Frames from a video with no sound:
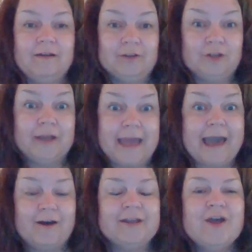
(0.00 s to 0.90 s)

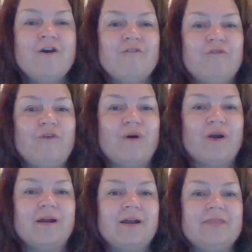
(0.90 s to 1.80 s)
lookout
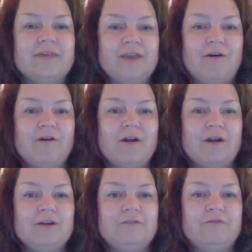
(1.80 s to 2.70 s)
for the
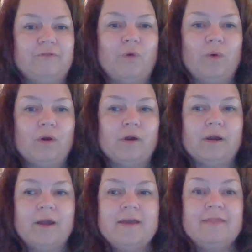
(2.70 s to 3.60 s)
yarn
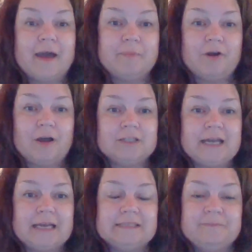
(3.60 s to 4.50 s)
for that
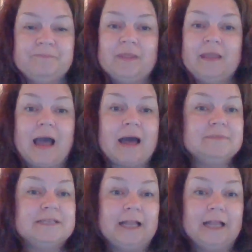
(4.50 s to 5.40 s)
project,
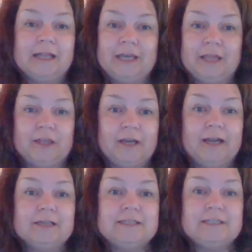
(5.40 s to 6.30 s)
I'm telling you,
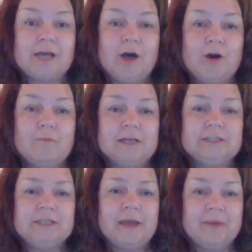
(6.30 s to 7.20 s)
there is so
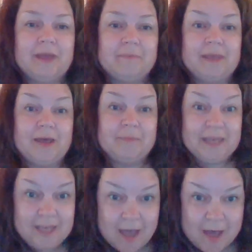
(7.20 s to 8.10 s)
much yummy, yummy,
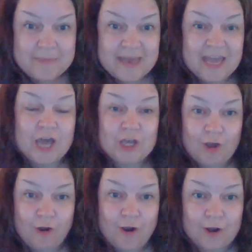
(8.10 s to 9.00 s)
yummy, yummy
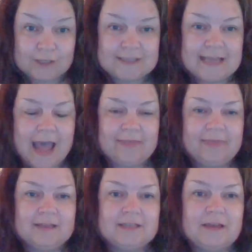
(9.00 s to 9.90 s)
yarns at
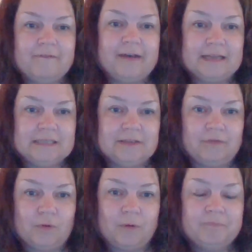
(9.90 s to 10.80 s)
this
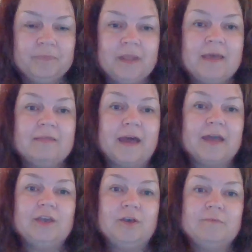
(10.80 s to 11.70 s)
festival
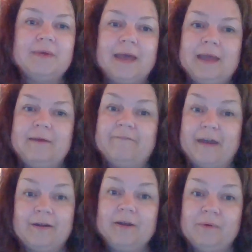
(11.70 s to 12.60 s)
that you may
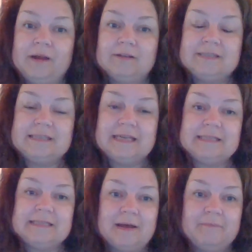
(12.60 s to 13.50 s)
very well see
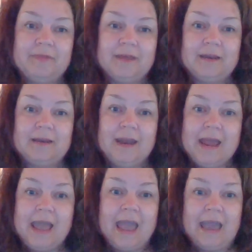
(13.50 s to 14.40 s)
something
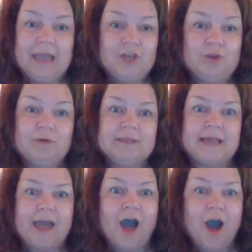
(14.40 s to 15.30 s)
and you would
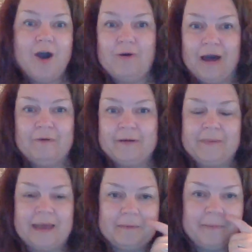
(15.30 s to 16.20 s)
say, oh, I want to
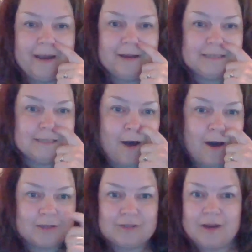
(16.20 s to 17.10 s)
make a pair of
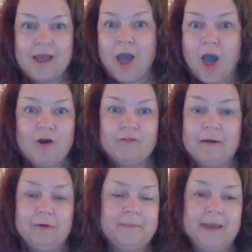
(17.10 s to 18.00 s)
socks, or oh,
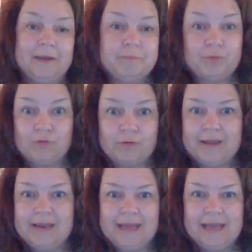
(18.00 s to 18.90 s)
that would make a
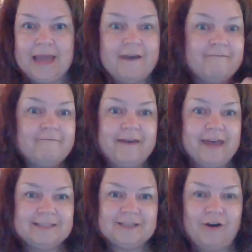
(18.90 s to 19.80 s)
pretty
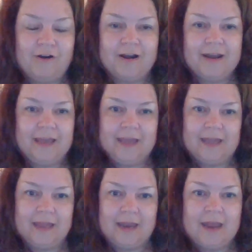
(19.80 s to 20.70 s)
vest
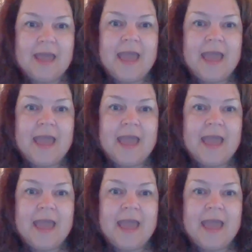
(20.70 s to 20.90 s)
cardigan.